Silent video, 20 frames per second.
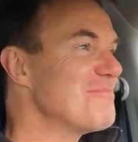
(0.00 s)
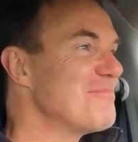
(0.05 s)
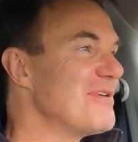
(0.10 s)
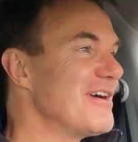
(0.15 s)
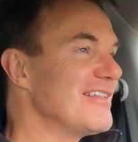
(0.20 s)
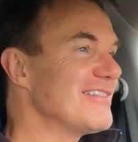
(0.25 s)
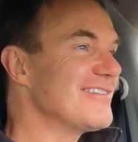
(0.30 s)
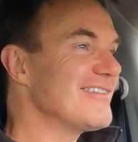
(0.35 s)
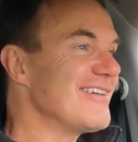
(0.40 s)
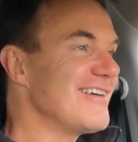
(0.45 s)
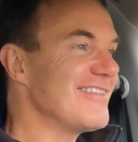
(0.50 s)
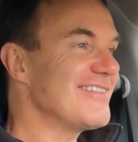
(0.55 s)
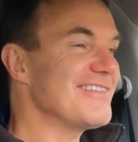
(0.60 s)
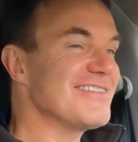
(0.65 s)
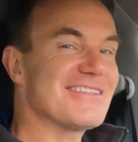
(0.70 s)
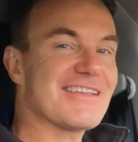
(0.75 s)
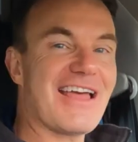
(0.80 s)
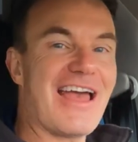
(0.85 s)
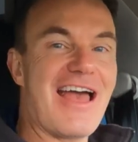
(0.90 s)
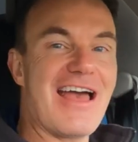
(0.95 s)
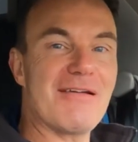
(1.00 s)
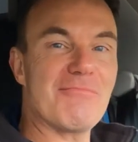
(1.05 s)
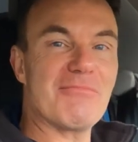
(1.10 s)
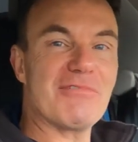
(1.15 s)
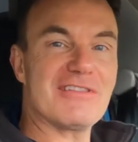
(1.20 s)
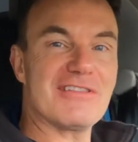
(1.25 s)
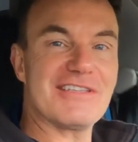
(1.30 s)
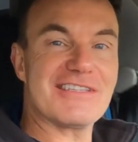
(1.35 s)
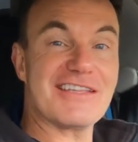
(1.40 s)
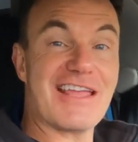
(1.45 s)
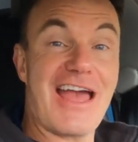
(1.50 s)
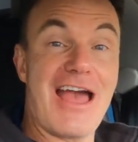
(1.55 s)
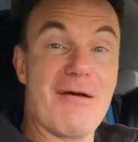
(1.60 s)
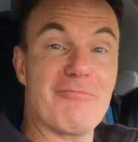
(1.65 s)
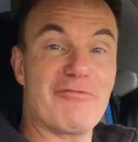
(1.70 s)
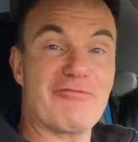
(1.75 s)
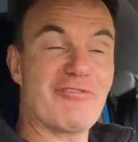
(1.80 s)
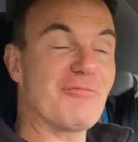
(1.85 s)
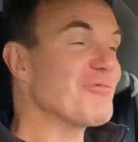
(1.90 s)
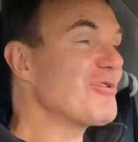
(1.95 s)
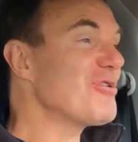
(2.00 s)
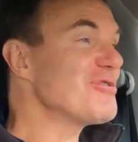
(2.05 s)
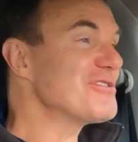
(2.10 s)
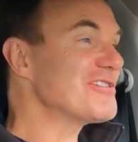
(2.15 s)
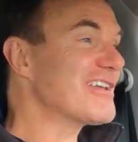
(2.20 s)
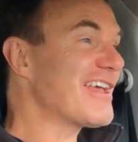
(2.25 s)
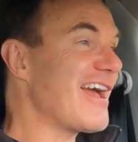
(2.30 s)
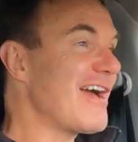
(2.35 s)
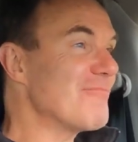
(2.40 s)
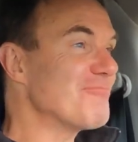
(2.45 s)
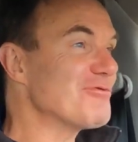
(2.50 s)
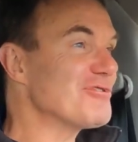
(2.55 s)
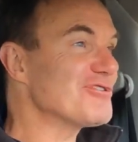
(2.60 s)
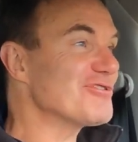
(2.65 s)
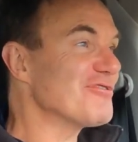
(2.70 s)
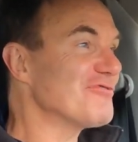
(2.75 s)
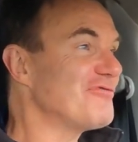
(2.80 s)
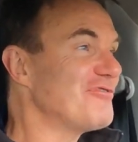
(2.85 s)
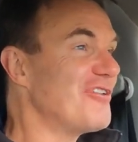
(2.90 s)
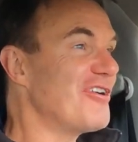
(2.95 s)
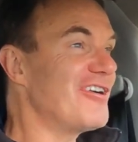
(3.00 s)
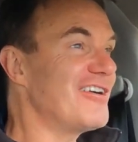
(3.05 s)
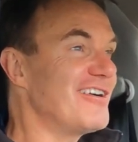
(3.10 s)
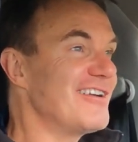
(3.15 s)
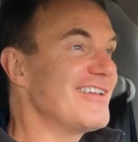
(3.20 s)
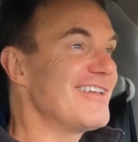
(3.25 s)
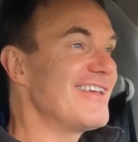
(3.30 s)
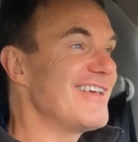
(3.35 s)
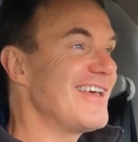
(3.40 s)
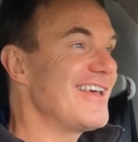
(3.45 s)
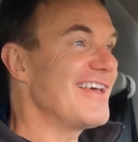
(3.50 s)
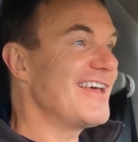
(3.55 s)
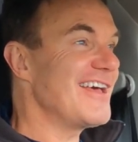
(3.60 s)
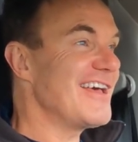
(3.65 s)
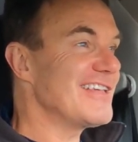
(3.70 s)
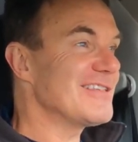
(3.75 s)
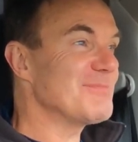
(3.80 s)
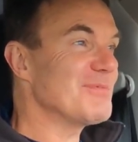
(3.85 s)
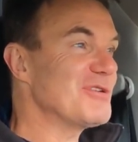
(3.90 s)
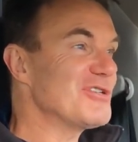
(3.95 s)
But this camper from Cozy Camper so far has